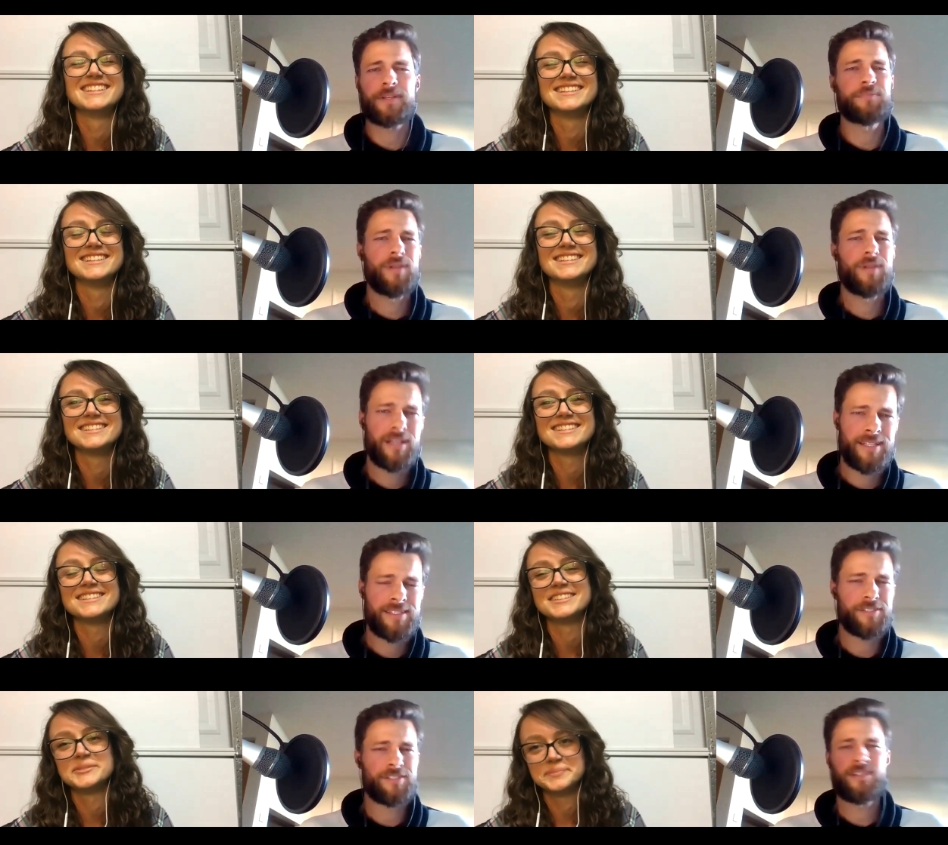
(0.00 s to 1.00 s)
Speaker 1: experience,
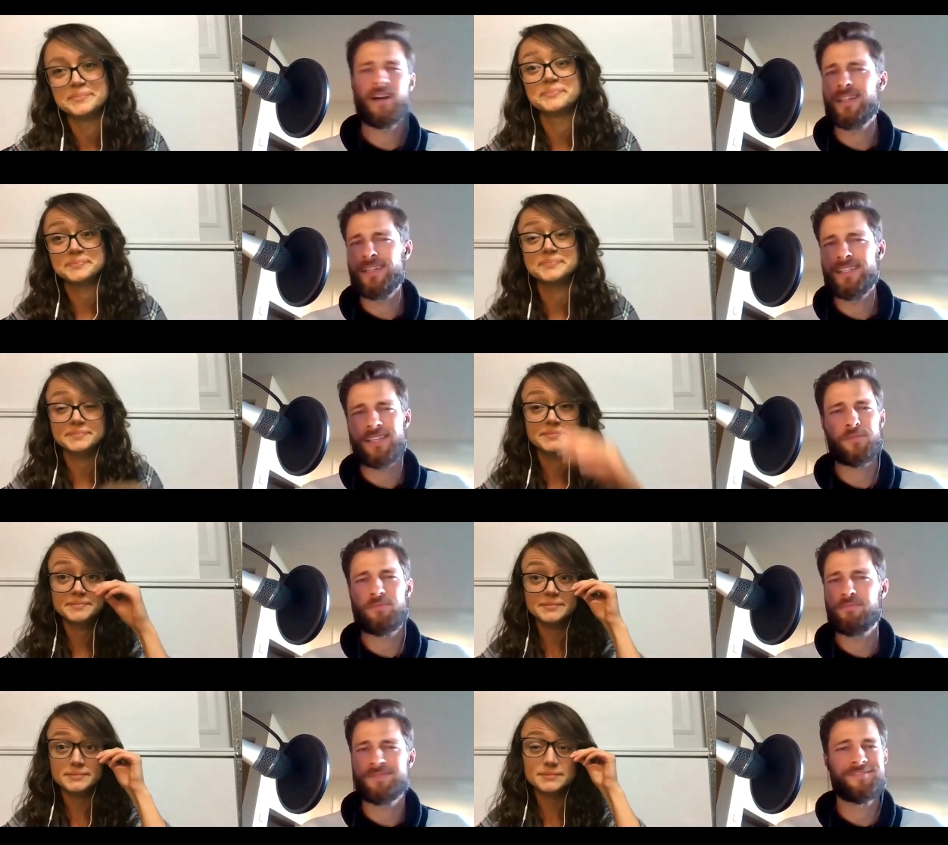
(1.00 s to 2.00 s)
your studies, like
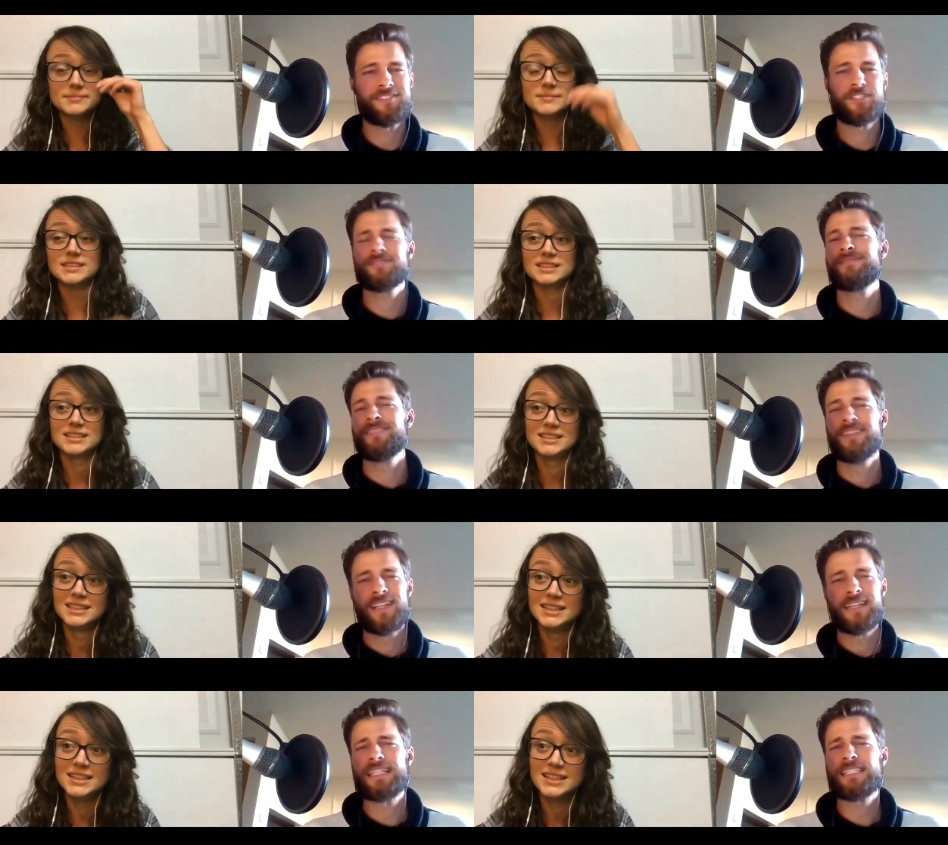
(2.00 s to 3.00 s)
just
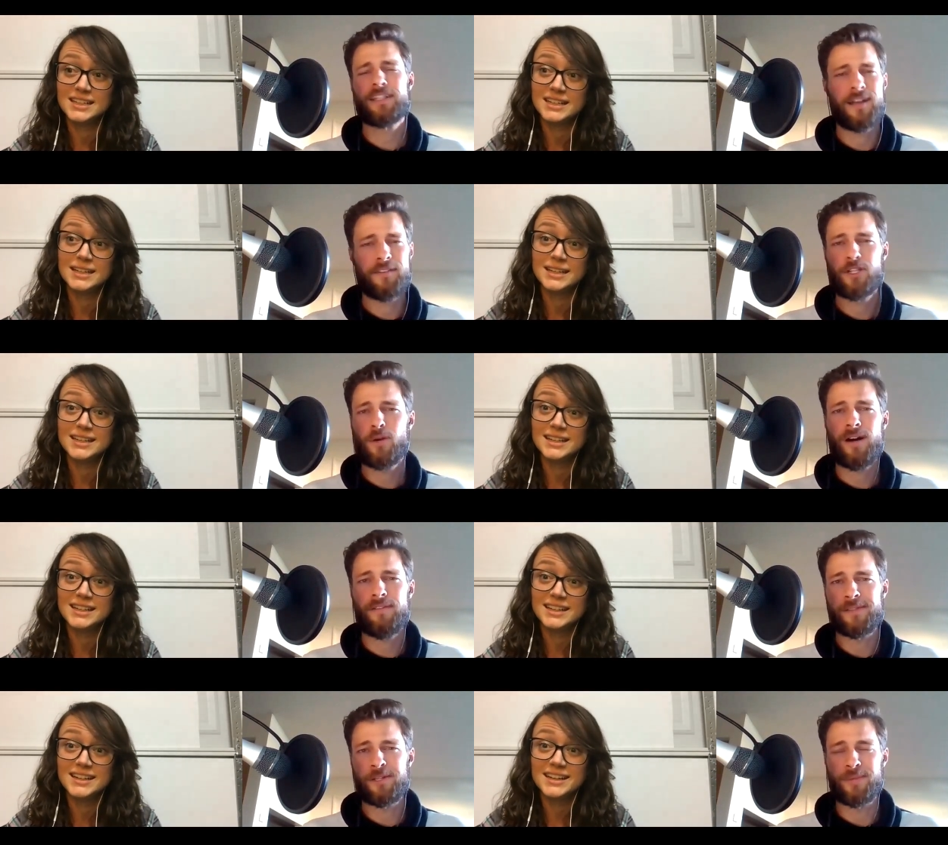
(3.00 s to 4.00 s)
list it off. Show off a
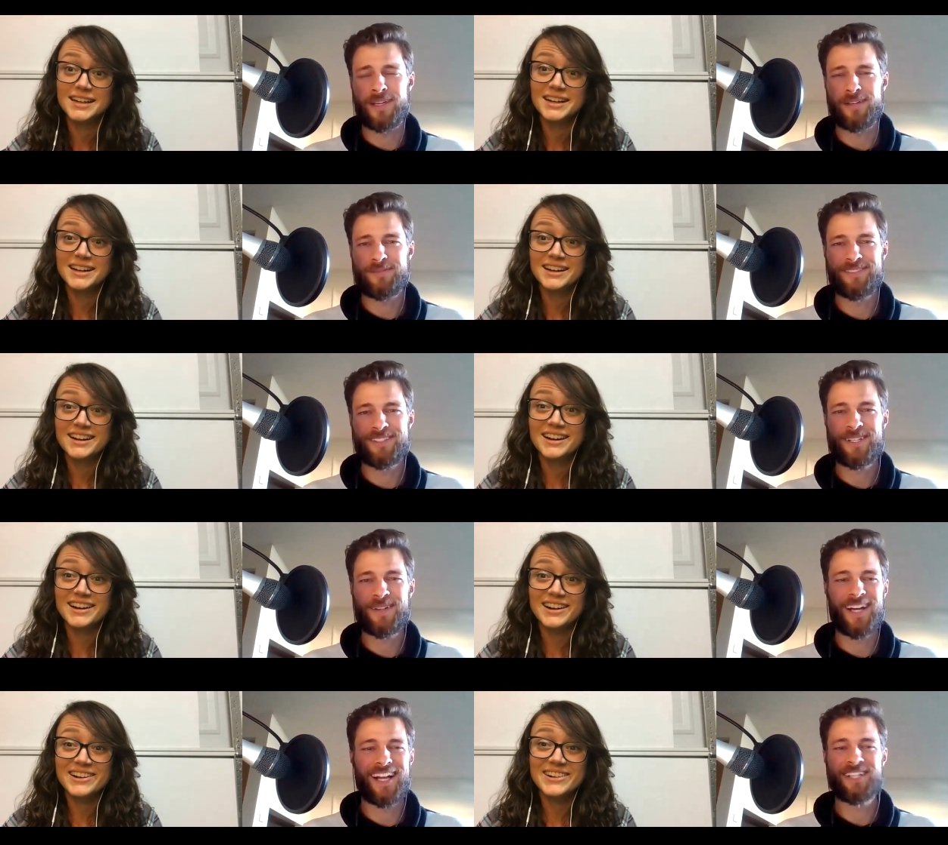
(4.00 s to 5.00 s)
little bit. What's
Speaker 2: going
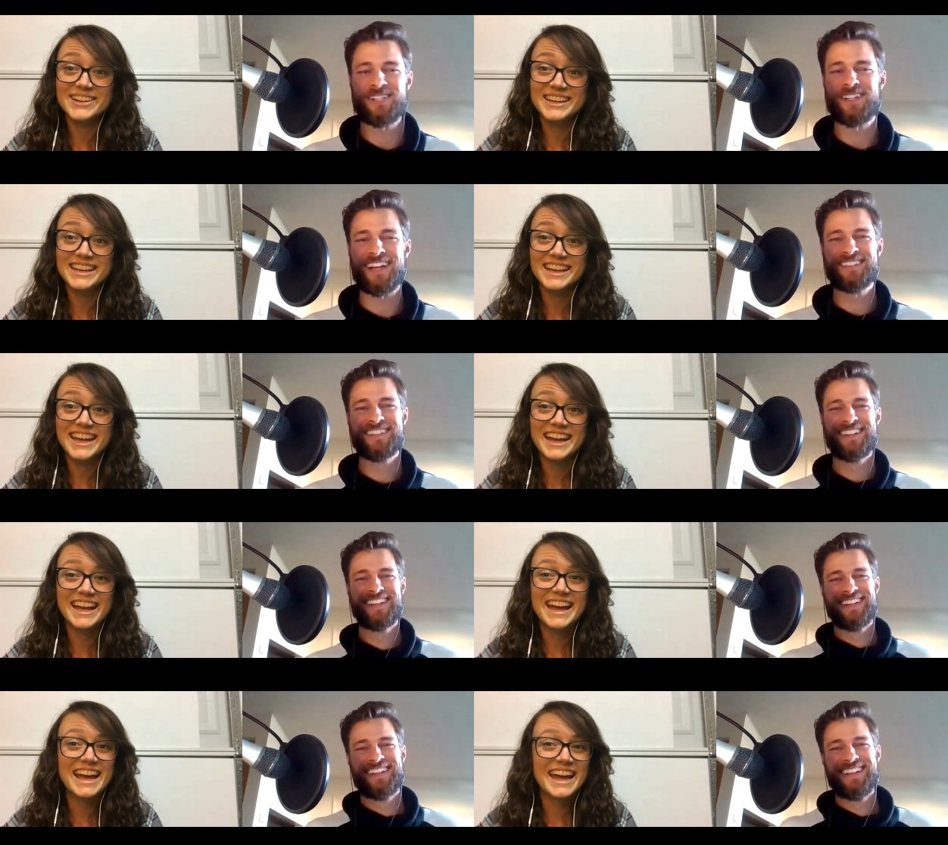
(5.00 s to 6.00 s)
on okay. in your life?
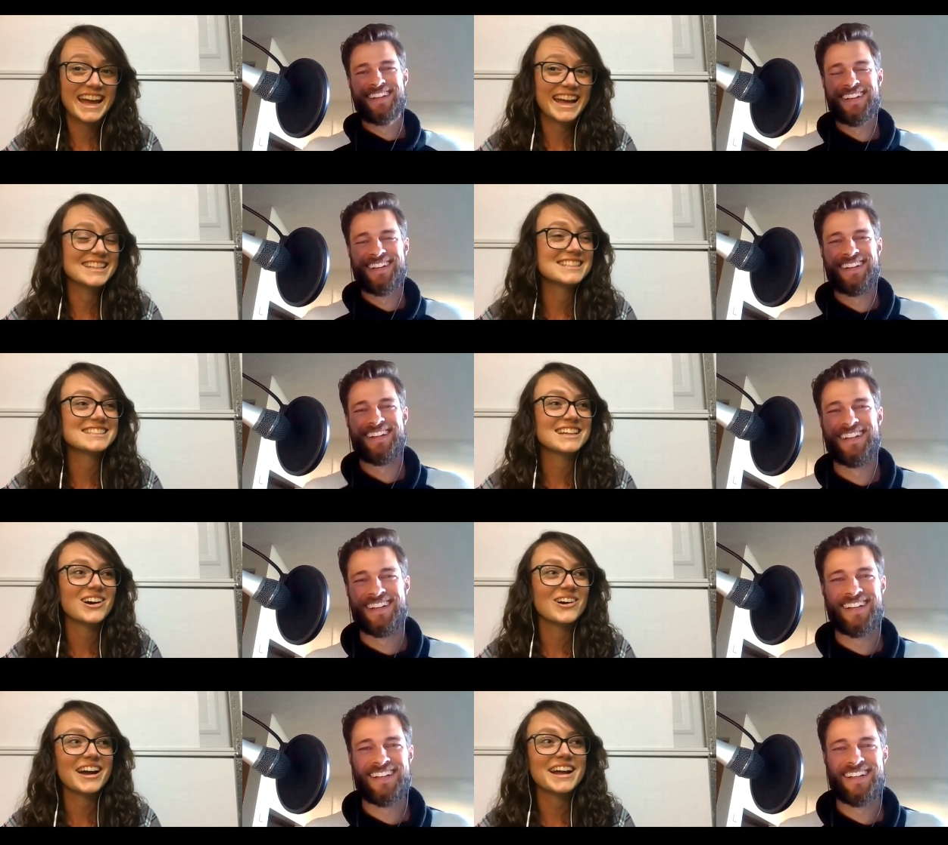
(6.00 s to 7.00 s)
Okay. So
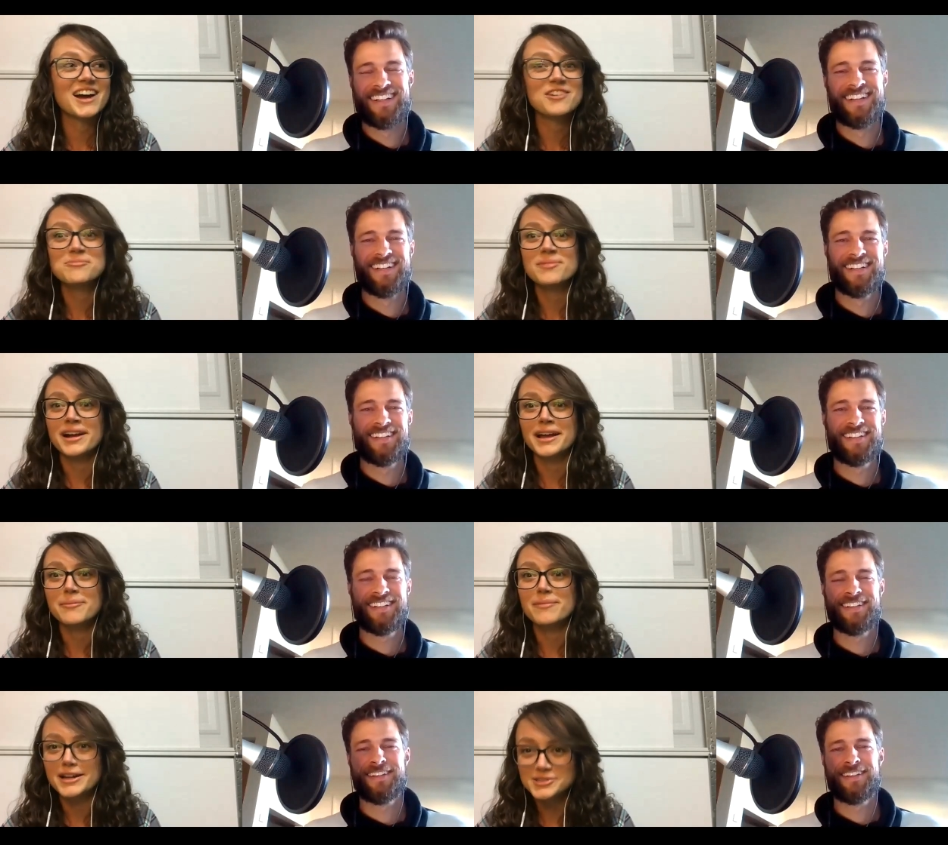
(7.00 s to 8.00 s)
I have my
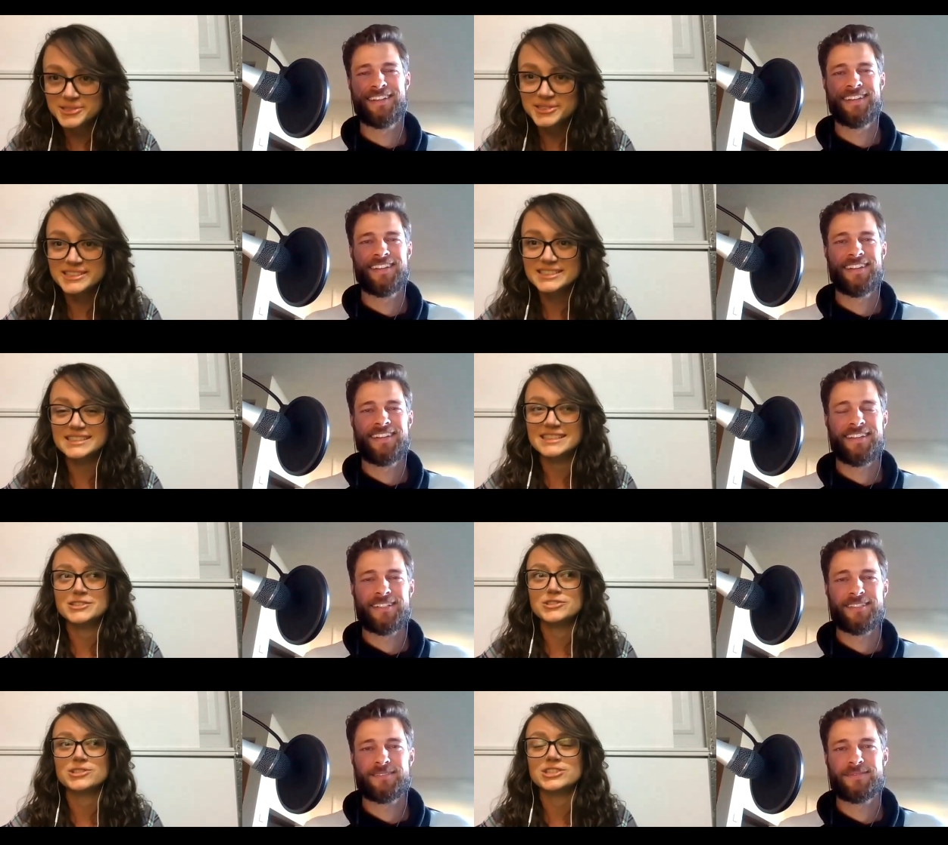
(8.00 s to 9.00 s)
bachelor's in
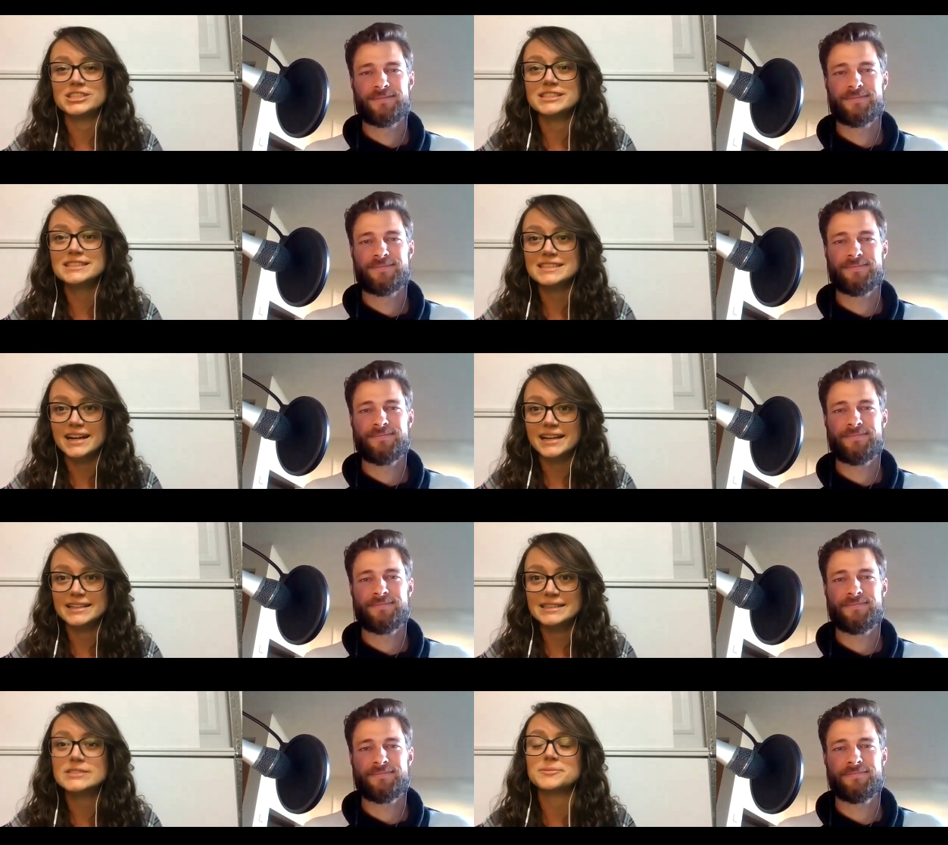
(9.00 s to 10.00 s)
nutrition
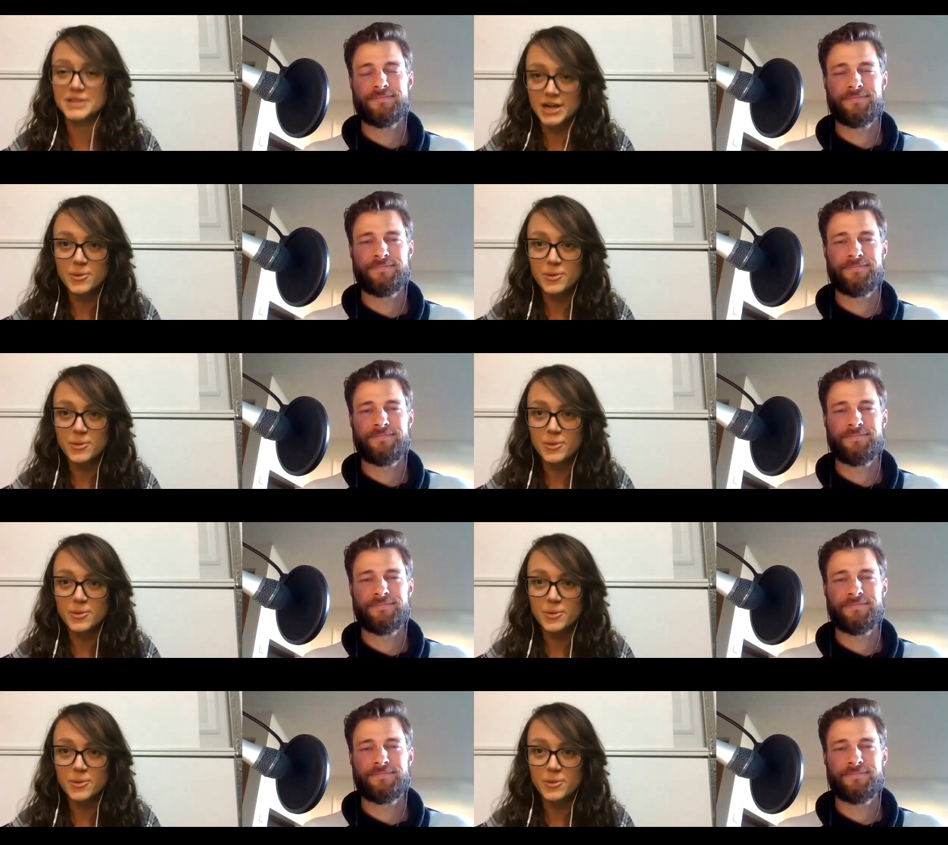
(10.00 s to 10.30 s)
science from Cal